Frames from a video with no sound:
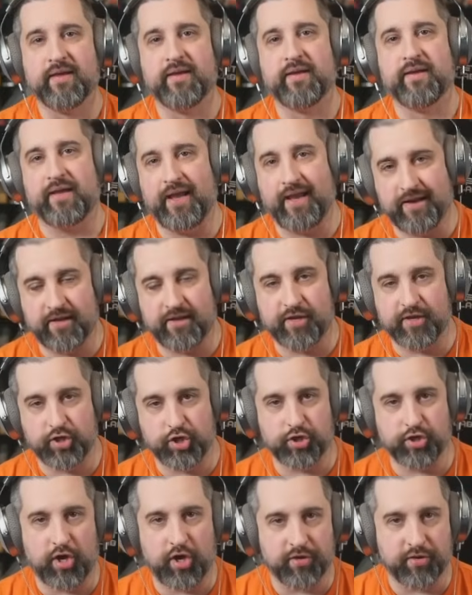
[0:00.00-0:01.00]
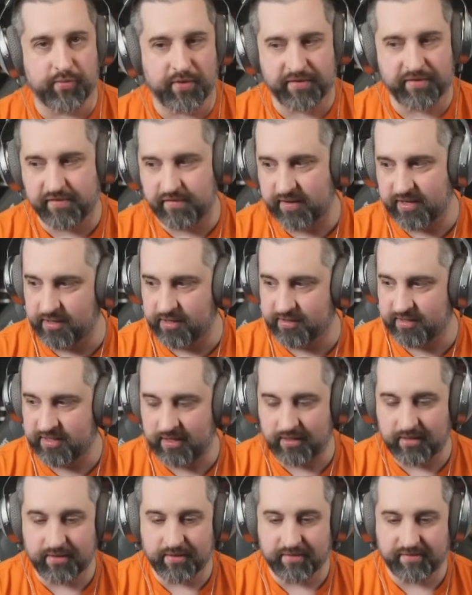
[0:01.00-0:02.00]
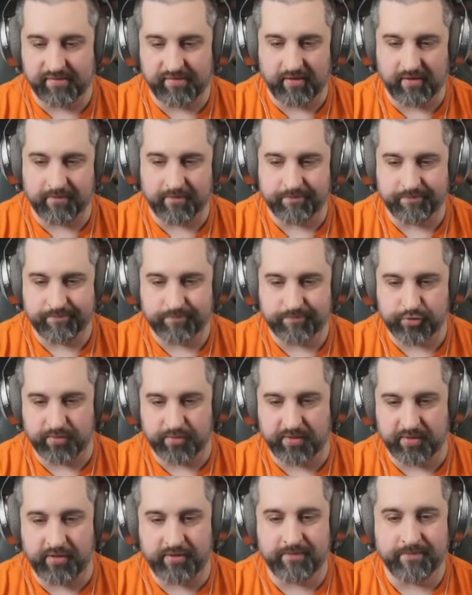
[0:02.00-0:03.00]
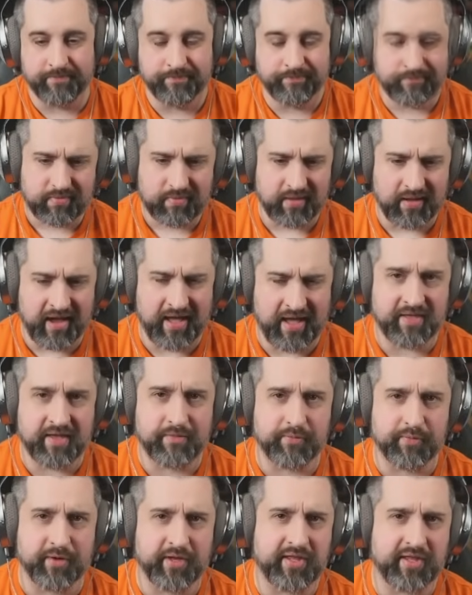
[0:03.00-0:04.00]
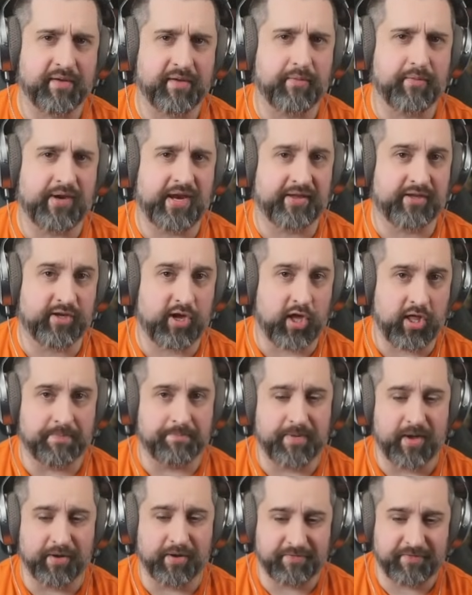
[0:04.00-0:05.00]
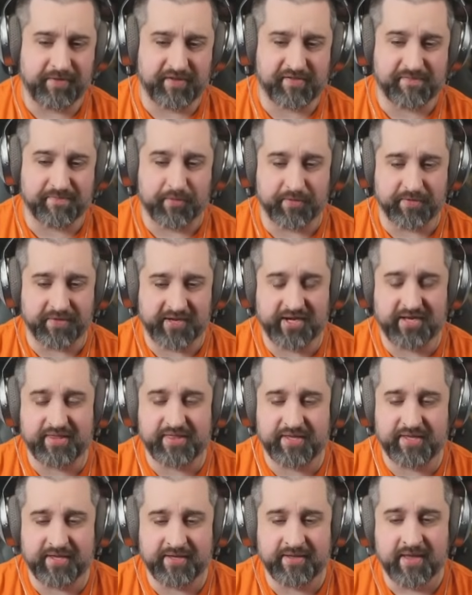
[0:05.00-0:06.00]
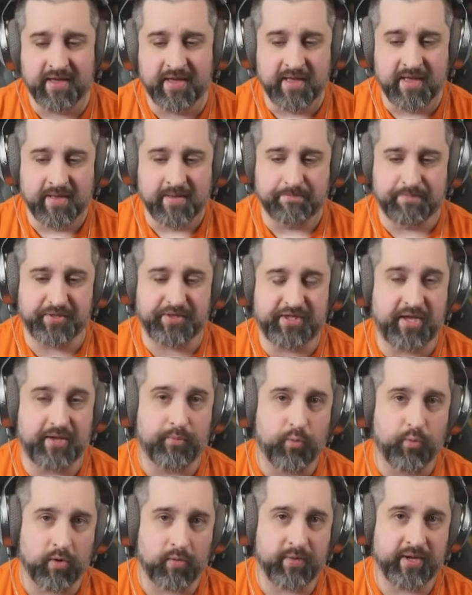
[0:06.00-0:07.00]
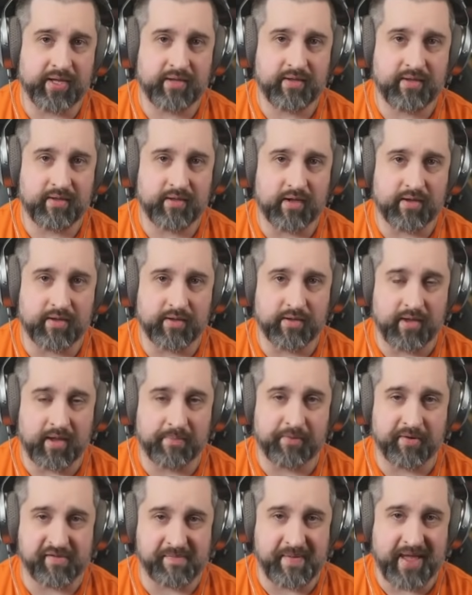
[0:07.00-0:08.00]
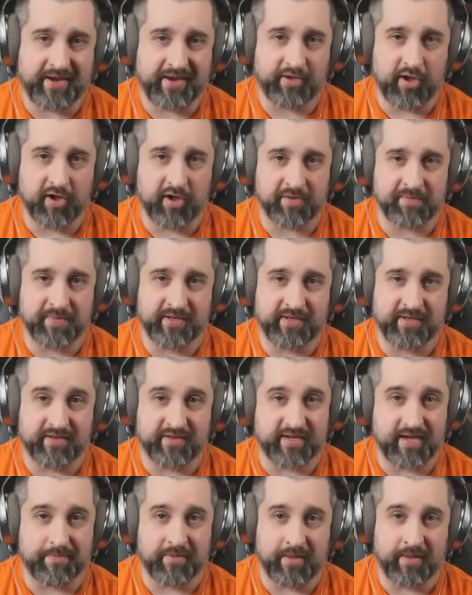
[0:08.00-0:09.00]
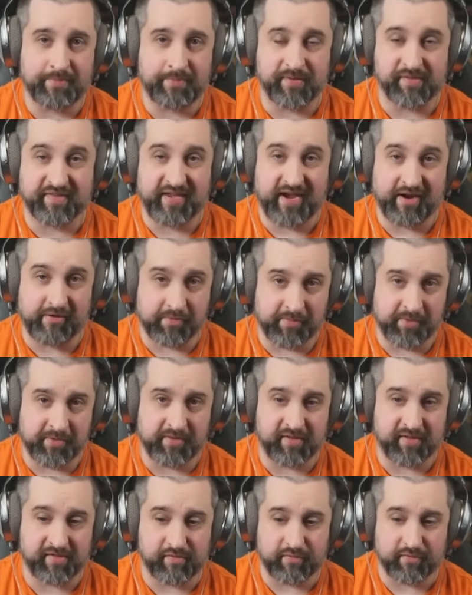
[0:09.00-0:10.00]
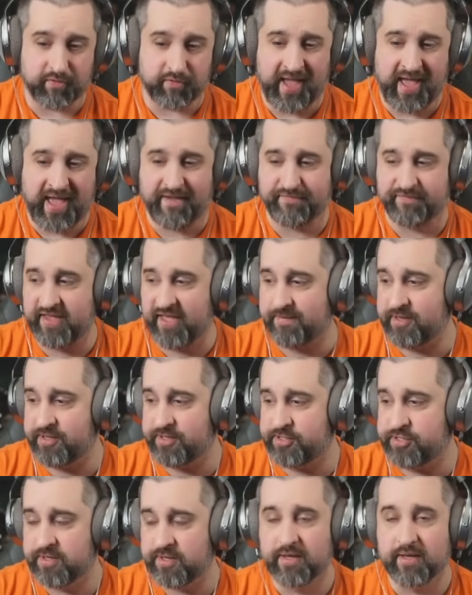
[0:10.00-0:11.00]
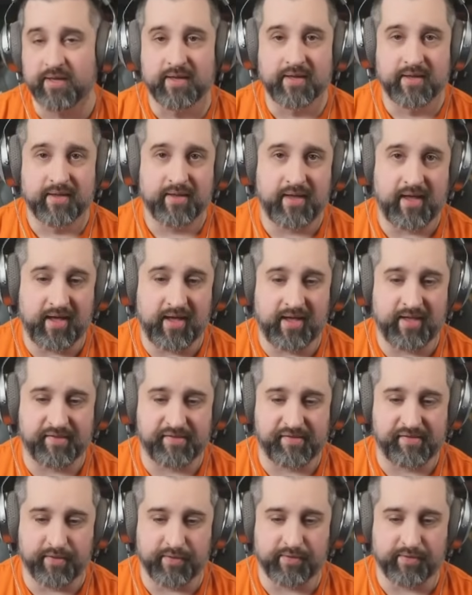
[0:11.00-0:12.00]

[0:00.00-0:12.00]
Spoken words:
in addition to all the ones you get on kill. So should be good. And then really what I'd call a bug fix more than anything. But the Warwick Prismatic Augment in double up is terrible because you do half damage. So